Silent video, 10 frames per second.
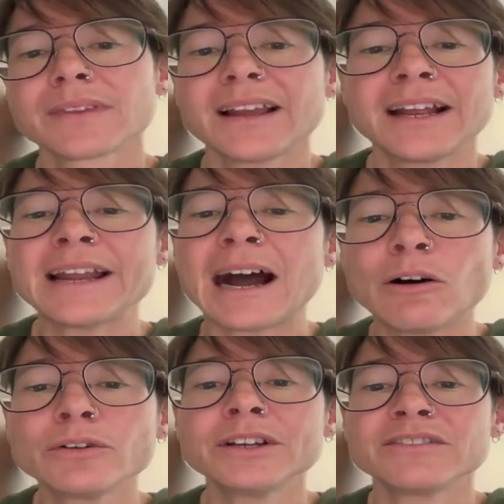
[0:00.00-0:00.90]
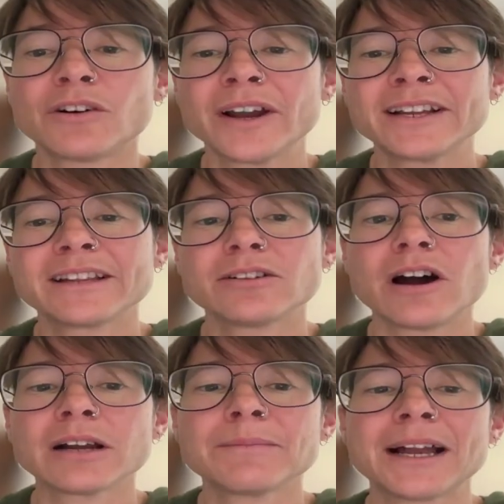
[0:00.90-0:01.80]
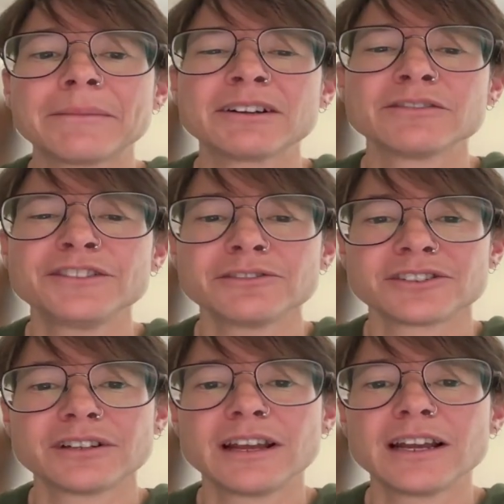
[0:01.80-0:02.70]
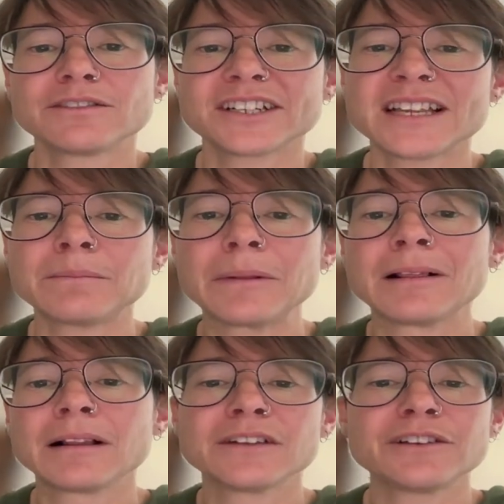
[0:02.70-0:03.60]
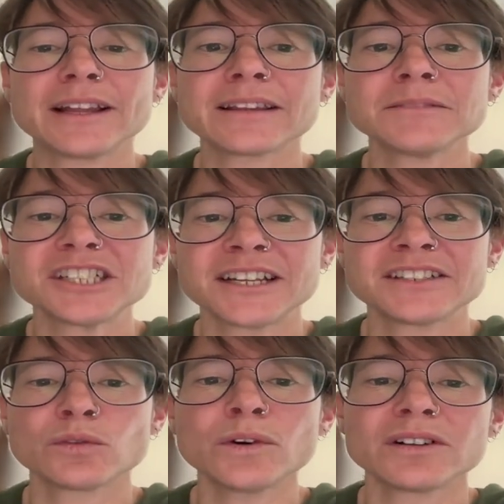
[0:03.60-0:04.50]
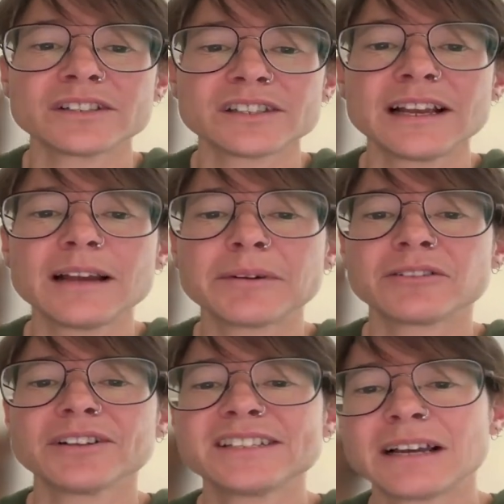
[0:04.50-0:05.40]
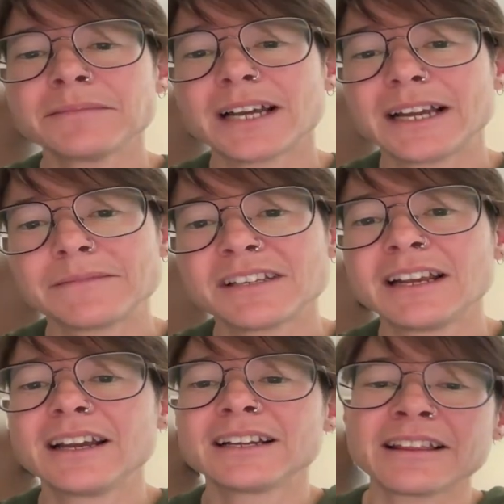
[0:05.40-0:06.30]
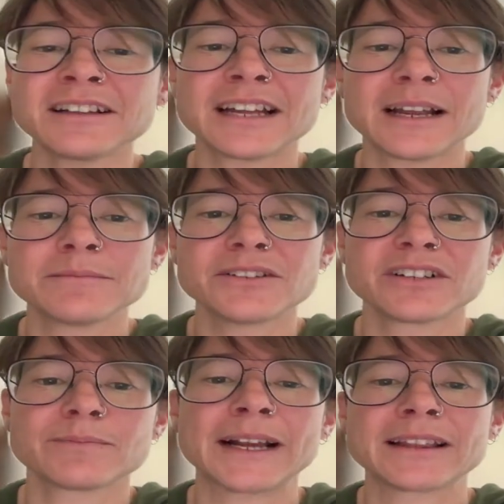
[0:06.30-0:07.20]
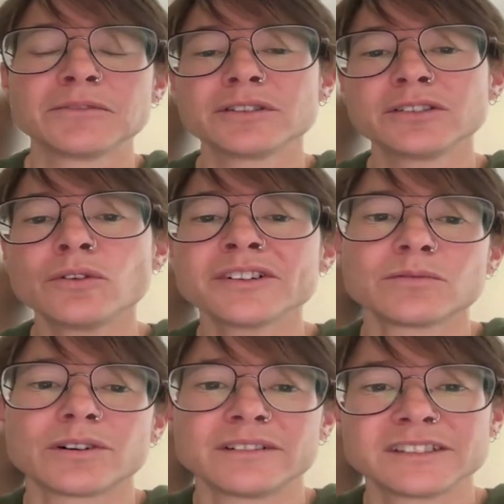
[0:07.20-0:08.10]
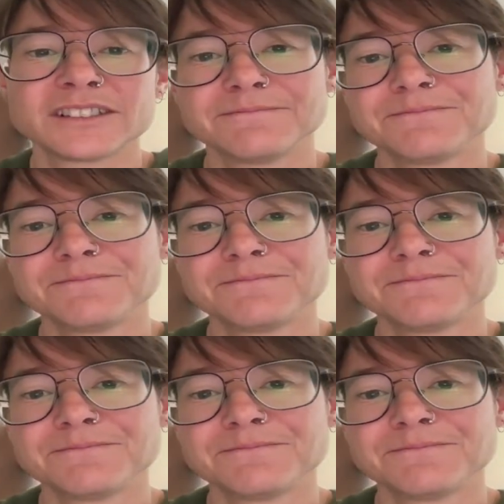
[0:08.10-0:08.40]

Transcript: And how do you avoid the dog becoming confused? For example, if you let them chase squirrels, but only sometimes, and other times you expect them to ignore squirrels.